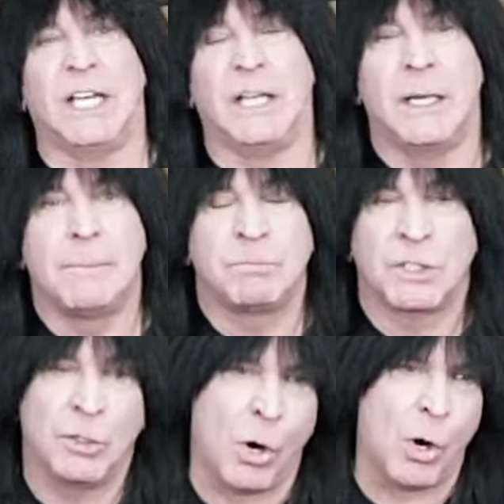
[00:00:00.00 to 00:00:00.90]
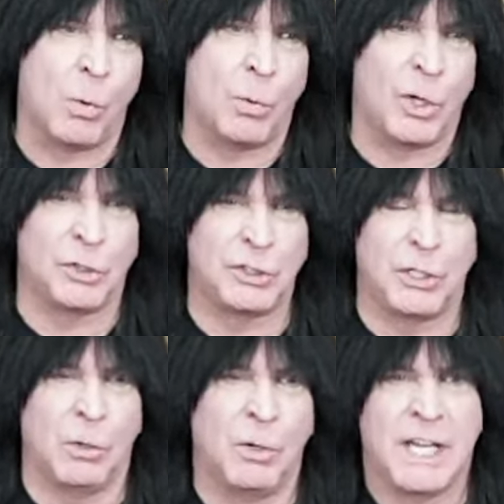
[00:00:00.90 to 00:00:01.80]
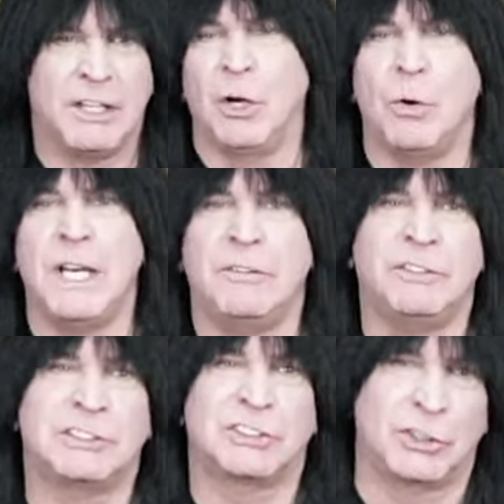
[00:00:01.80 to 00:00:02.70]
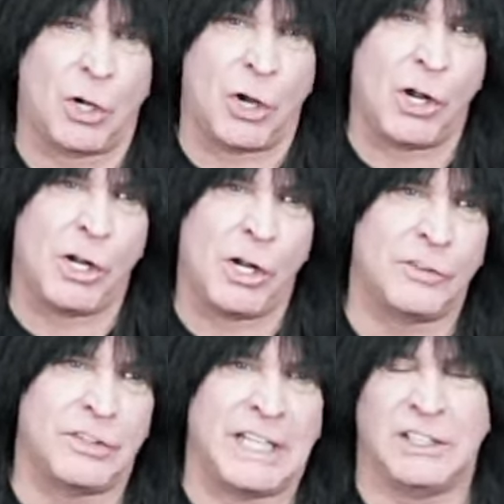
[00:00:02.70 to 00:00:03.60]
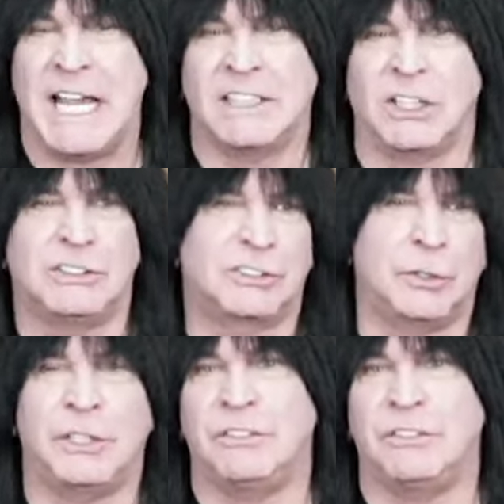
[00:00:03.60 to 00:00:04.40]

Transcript: that, you know, oh, well, you know, if you don't have a song that lasts at least